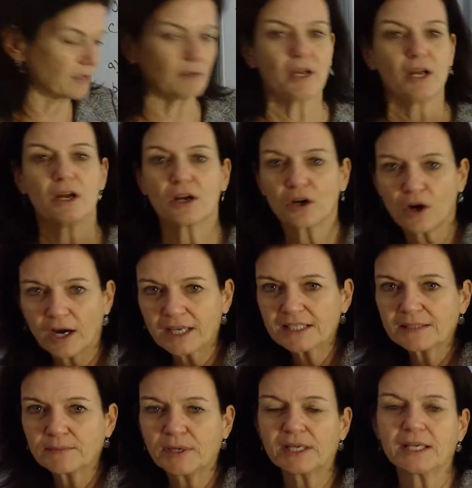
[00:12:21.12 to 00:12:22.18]
to
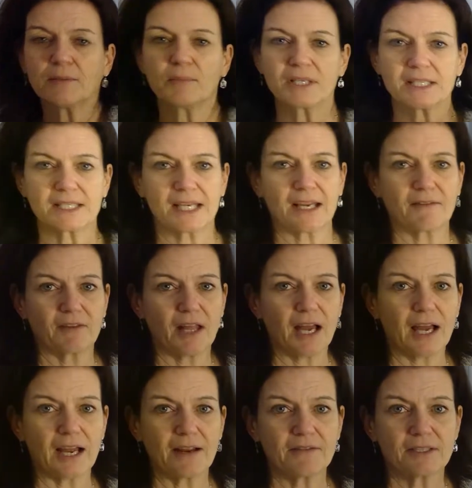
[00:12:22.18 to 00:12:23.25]
cost money but save
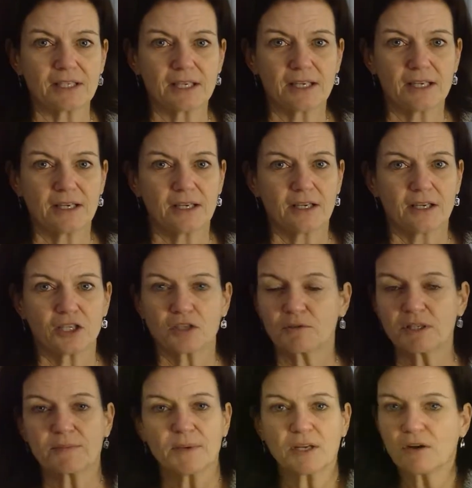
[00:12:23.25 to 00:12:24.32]
lives? Should
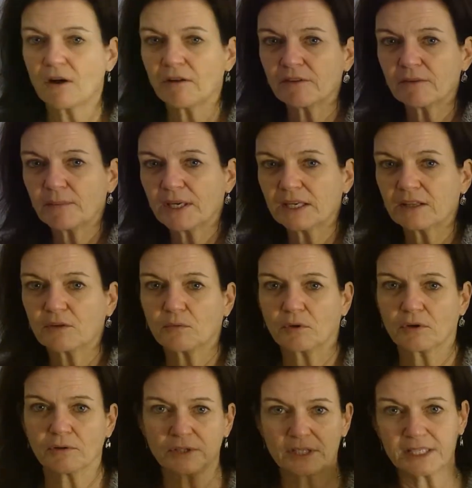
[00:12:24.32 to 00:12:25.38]
we spend all the money in the
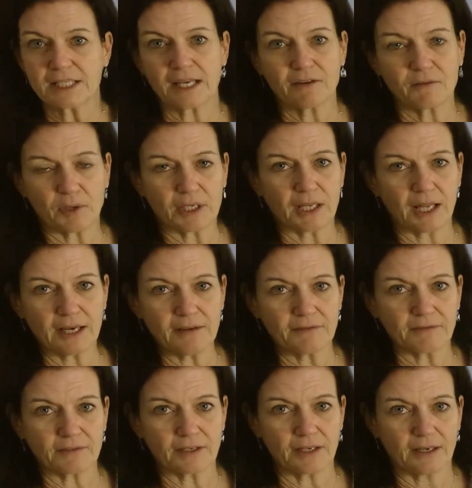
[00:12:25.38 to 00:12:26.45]
world to save one life?
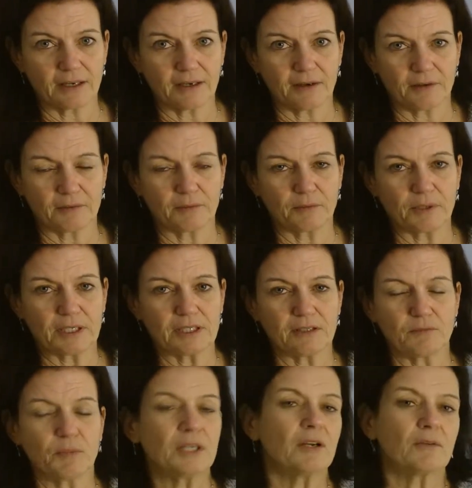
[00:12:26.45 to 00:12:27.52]

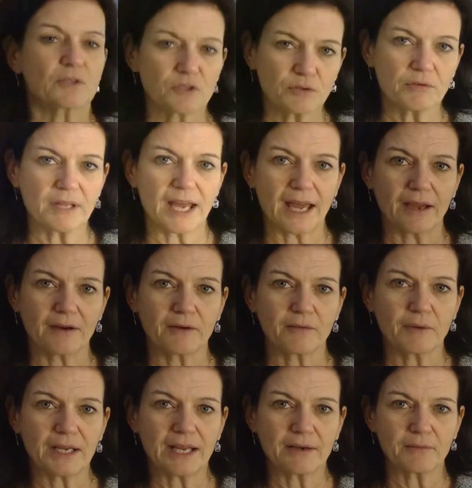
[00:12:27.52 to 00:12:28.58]
We don't do that.
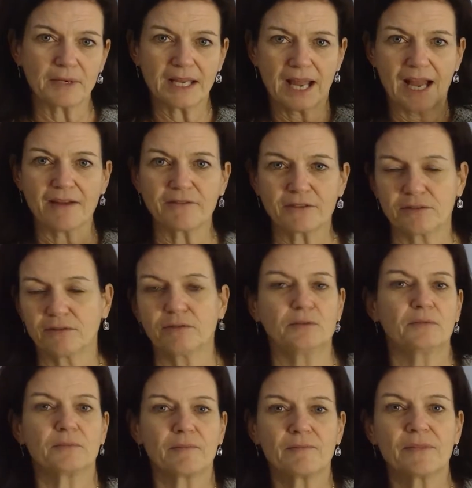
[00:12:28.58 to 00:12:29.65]
We have
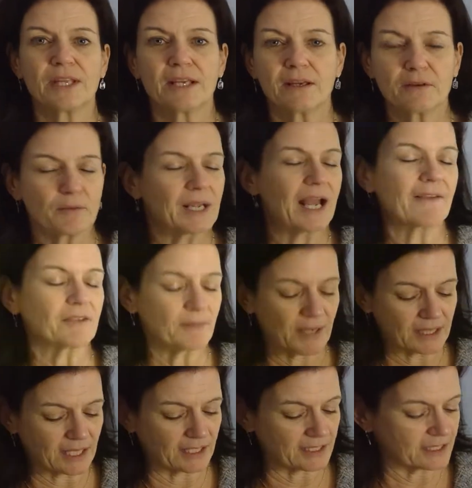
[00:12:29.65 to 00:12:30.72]
to
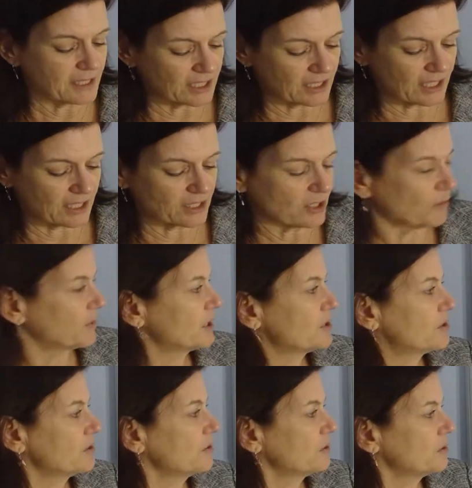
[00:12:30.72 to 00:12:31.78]
make that decision. And so we
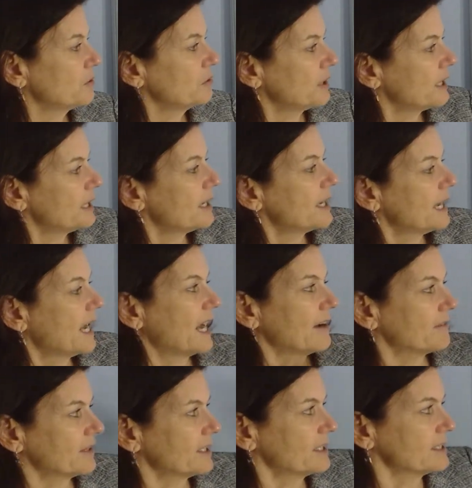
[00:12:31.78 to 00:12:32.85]
do
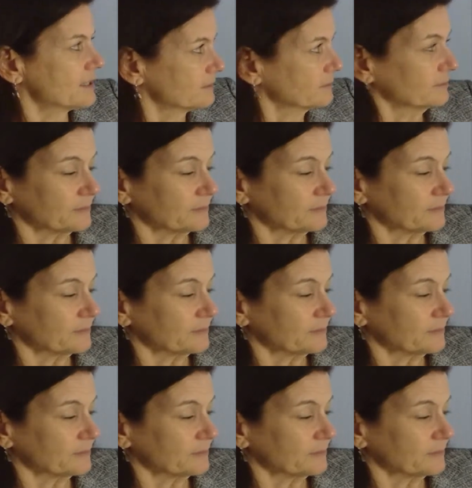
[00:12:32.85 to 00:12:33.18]
have these